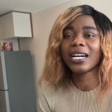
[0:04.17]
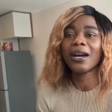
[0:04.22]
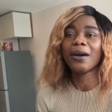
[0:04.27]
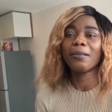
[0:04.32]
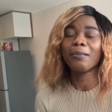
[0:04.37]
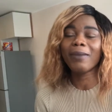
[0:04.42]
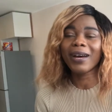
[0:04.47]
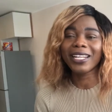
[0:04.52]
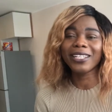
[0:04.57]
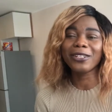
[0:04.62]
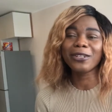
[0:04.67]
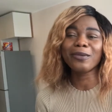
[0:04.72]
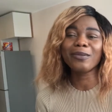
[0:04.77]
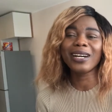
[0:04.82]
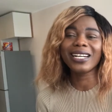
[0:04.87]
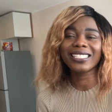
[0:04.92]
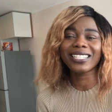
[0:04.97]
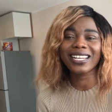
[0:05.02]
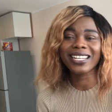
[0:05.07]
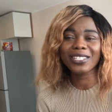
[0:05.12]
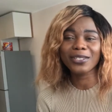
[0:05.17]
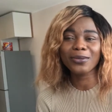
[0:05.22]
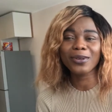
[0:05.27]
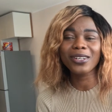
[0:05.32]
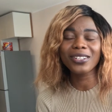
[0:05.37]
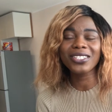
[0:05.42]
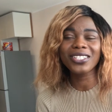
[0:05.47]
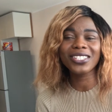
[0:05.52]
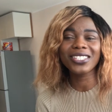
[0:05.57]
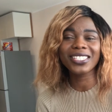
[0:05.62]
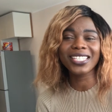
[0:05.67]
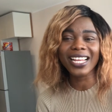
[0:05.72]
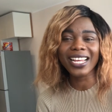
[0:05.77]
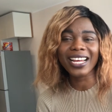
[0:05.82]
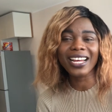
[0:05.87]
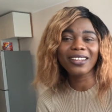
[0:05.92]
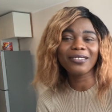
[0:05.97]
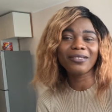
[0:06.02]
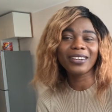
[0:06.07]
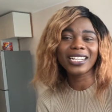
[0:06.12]
but you might as well just
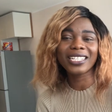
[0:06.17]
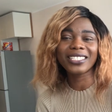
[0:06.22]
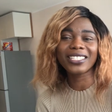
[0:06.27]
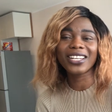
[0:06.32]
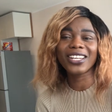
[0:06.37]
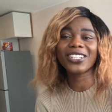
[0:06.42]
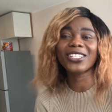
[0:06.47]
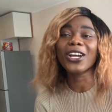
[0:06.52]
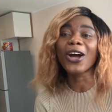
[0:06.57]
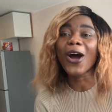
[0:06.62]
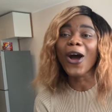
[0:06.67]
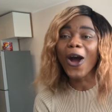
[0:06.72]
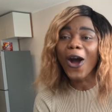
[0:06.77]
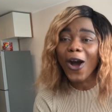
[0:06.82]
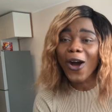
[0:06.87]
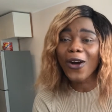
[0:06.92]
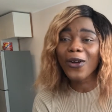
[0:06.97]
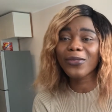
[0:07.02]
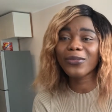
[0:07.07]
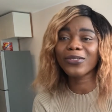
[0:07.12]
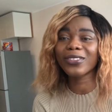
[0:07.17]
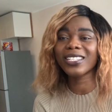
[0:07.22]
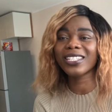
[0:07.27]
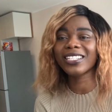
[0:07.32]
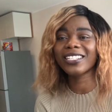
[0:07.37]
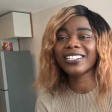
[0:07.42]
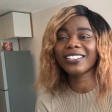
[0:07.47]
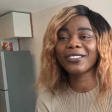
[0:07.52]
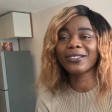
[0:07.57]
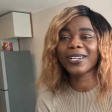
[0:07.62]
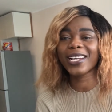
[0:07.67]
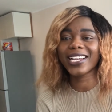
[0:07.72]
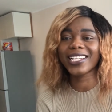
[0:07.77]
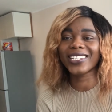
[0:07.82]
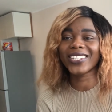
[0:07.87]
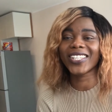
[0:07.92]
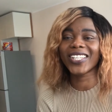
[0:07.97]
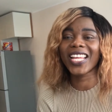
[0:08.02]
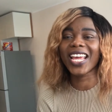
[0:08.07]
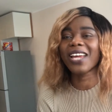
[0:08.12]
take advantage of the
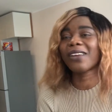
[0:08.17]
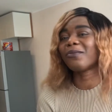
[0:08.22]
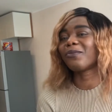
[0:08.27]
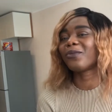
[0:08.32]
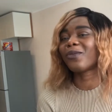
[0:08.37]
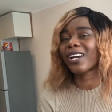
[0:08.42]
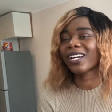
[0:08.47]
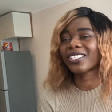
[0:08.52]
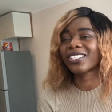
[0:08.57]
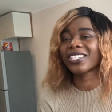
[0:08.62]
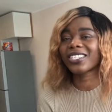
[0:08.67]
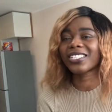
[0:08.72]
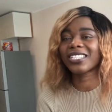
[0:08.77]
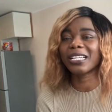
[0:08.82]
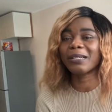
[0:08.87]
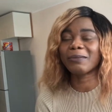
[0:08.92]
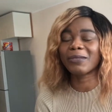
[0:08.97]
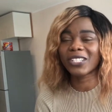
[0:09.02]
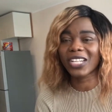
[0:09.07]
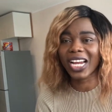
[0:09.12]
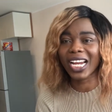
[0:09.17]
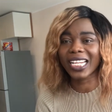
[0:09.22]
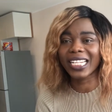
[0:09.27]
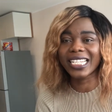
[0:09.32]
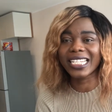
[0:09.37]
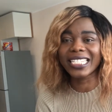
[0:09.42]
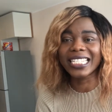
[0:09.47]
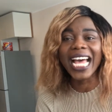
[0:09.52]
situation and practice some Chinese.